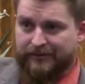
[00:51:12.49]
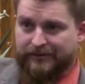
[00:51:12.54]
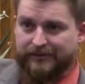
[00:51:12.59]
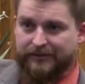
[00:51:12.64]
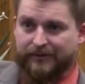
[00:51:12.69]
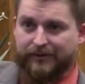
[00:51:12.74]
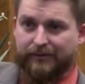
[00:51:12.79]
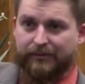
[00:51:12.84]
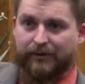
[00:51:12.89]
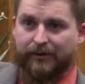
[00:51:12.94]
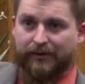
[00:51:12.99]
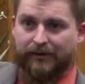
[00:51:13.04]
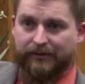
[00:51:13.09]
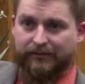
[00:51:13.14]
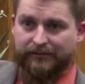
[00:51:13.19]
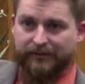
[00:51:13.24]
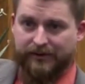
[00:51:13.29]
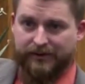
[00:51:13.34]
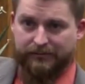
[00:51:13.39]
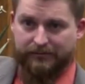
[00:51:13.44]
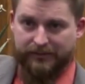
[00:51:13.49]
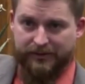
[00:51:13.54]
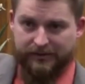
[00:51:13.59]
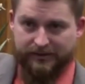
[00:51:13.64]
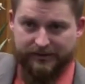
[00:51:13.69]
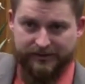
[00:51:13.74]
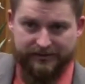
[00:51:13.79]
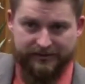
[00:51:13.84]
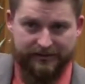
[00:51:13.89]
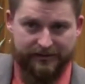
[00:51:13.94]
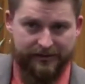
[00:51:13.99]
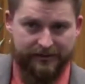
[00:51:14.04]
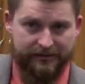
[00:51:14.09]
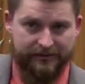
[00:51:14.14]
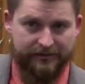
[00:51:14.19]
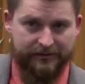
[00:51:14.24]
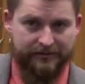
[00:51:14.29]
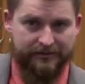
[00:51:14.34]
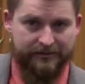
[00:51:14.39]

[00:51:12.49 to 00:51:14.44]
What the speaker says: they're a part of a community,